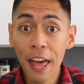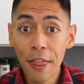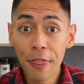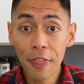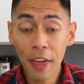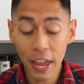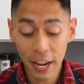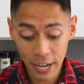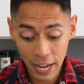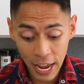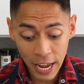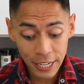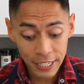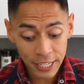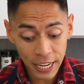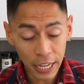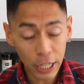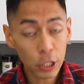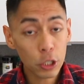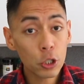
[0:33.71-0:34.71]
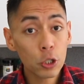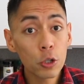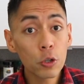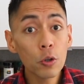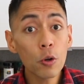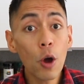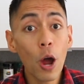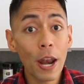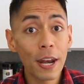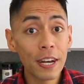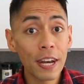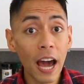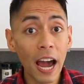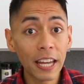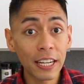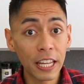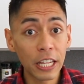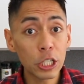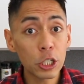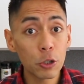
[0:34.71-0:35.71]
then take two
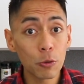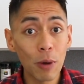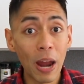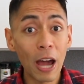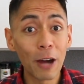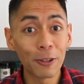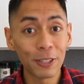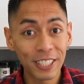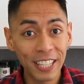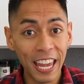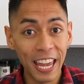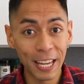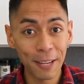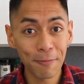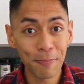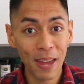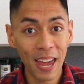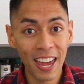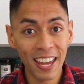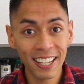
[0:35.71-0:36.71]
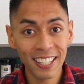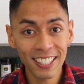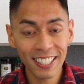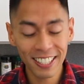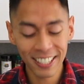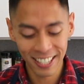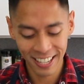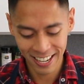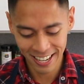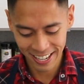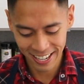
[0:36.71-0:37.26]
9-inch round cake pans